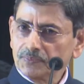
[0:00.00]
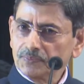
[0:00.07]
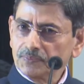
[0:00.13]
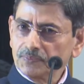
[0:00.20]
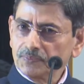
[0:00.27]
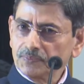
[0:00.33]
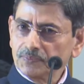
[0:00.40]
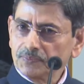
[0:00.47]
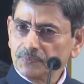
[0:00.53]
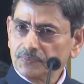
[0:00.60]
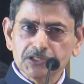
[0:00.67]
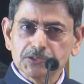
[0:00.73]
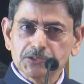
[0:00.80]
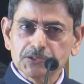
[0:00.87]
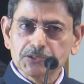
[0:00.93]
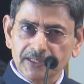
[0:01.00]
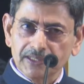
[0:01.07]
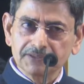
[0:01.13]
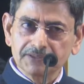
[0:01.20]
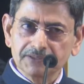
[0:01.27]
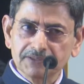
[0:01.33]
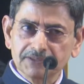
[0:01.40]
And that is possible
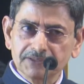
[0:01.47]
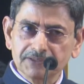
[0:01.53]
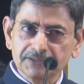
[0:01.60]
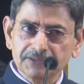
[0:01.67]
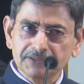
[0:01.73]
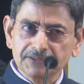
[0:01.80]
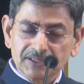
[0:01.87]
only when